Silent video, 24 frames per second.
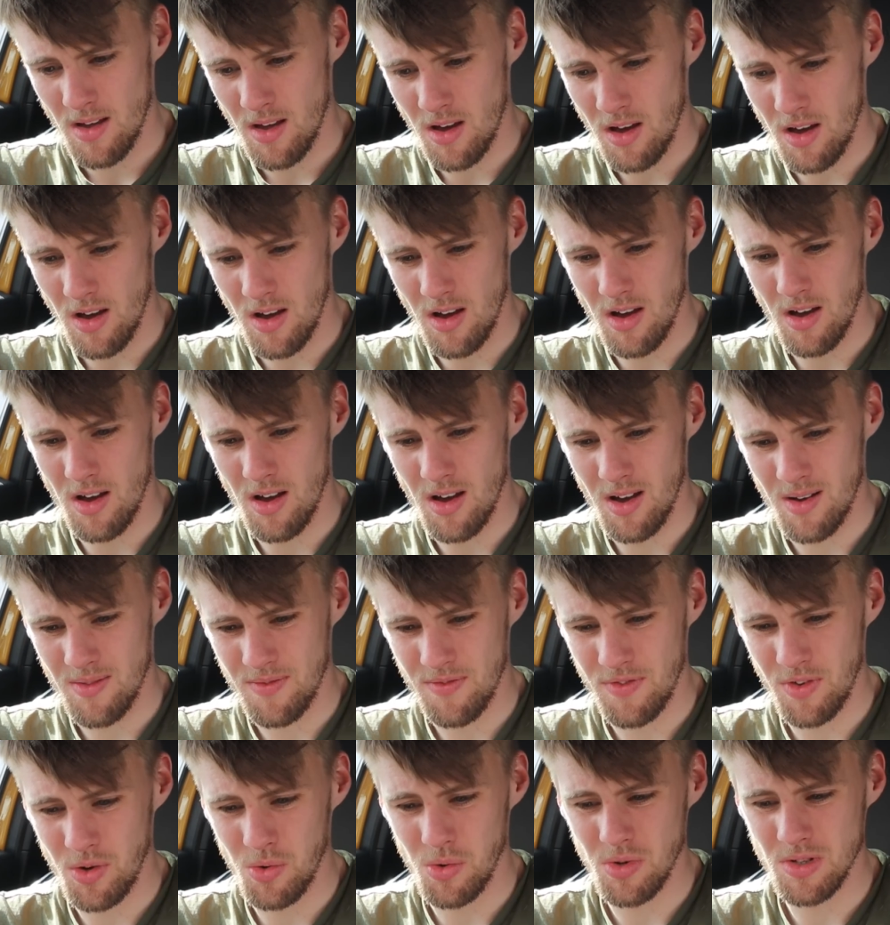
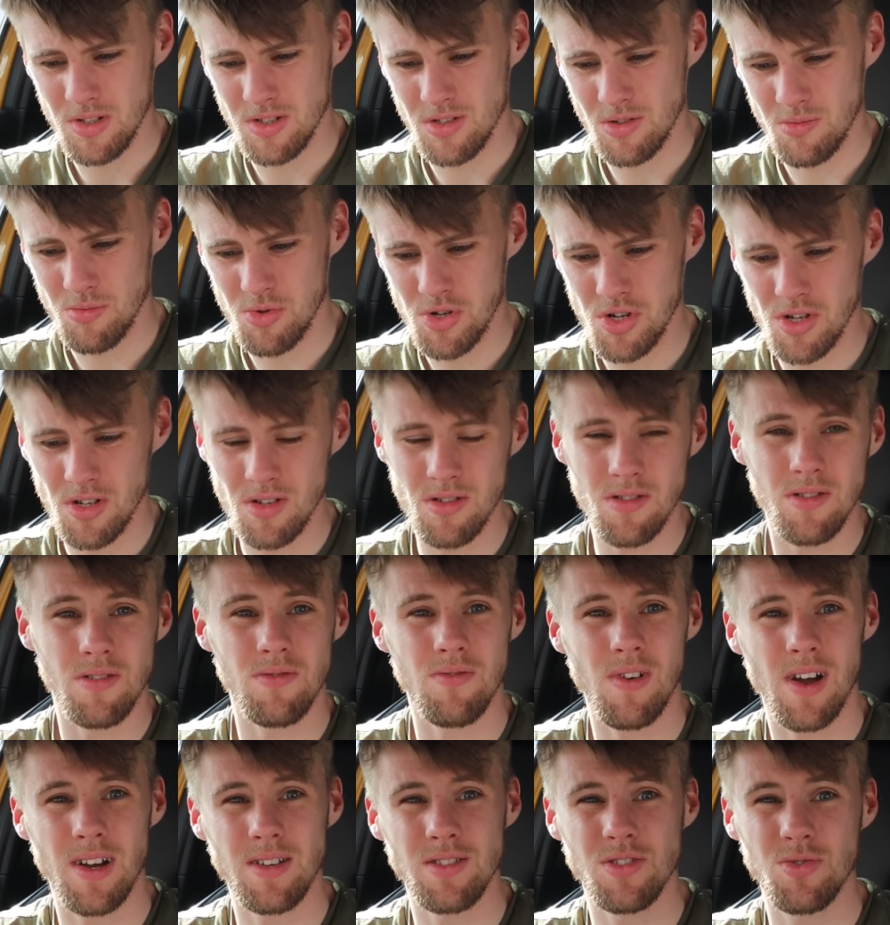Fuel consumption
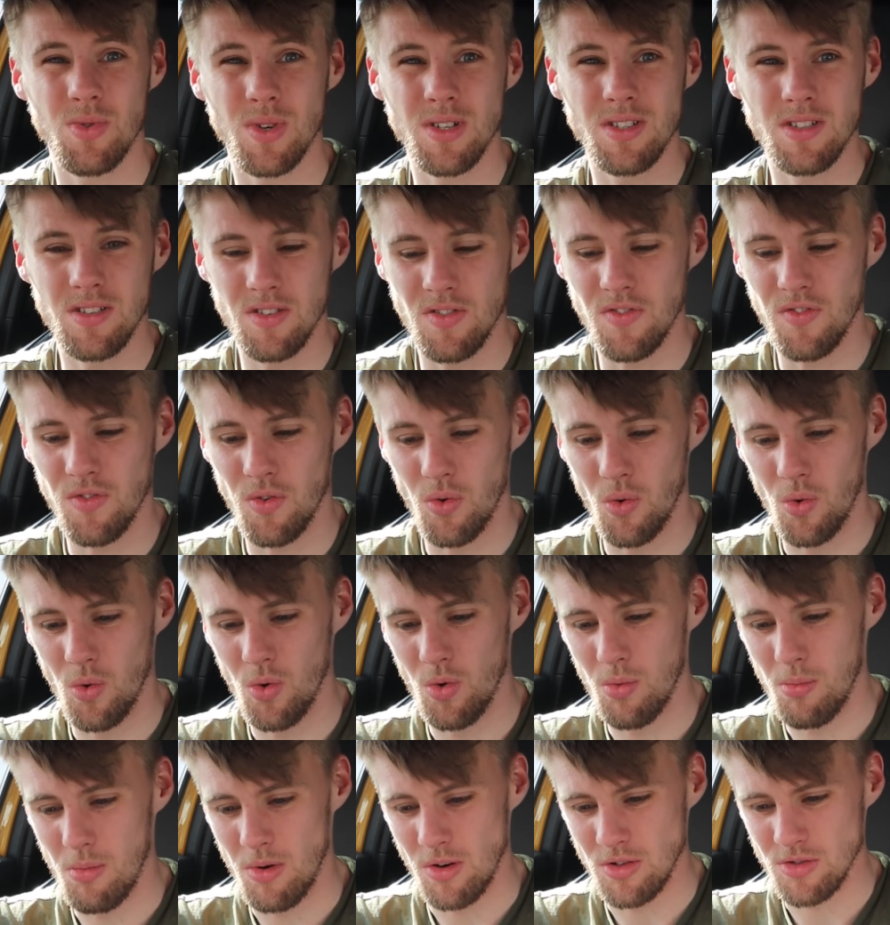around
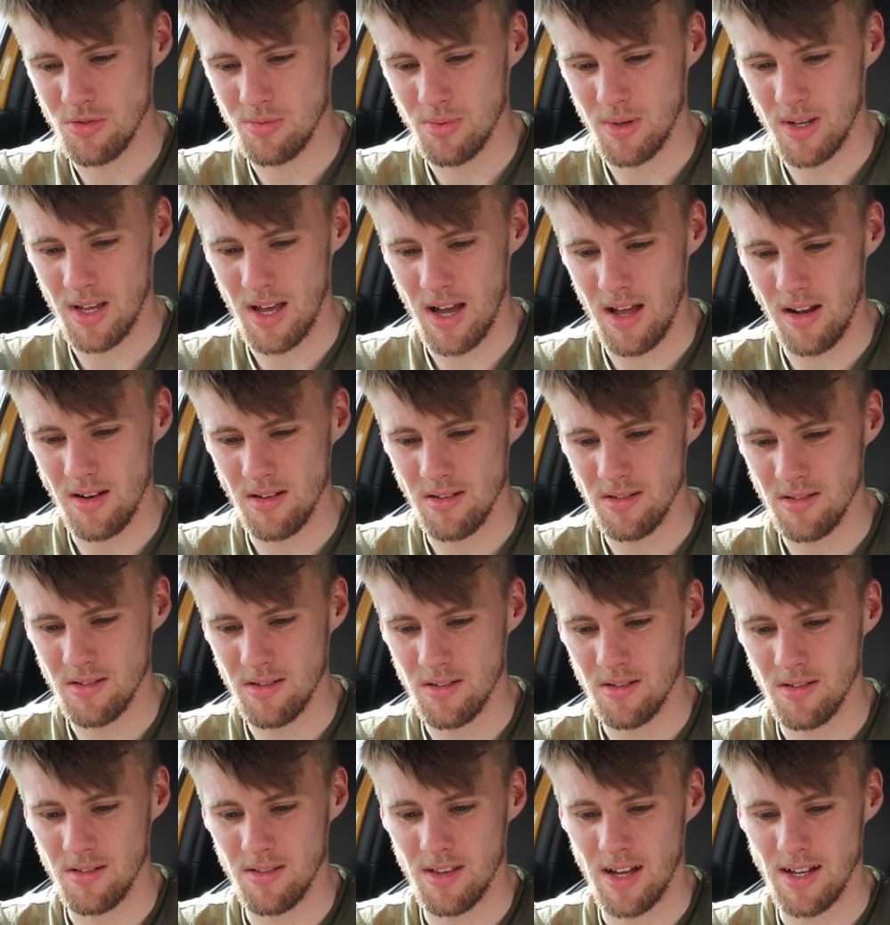24 miles per gallon,
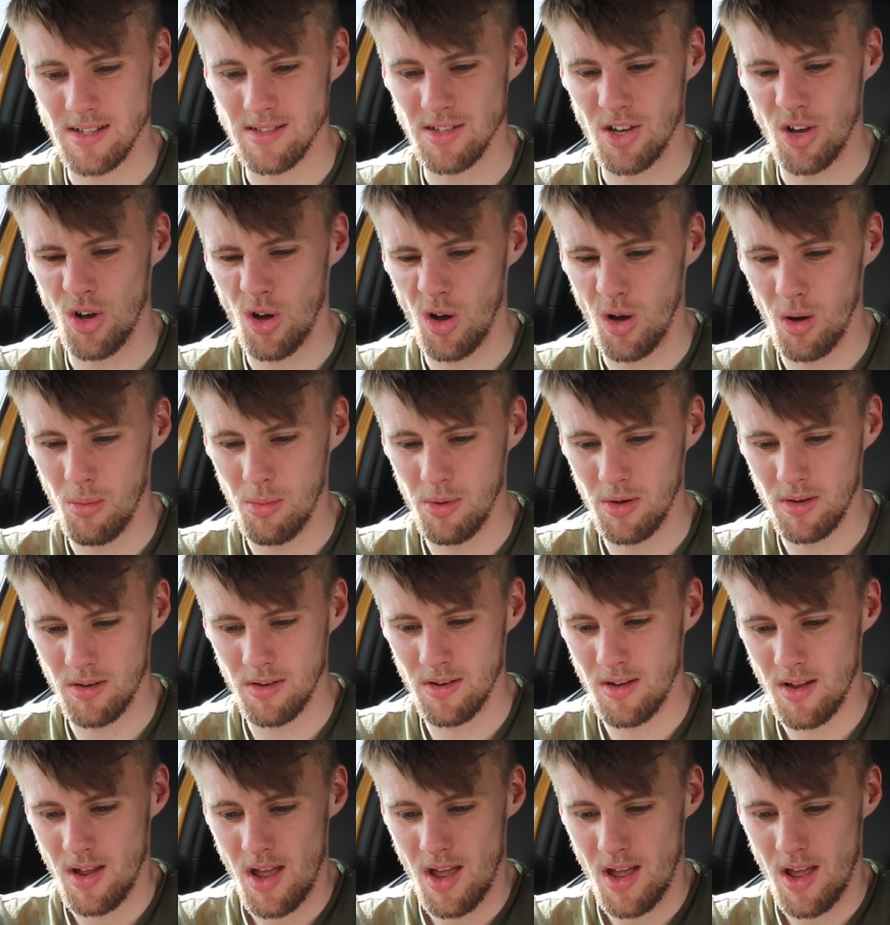that's urban.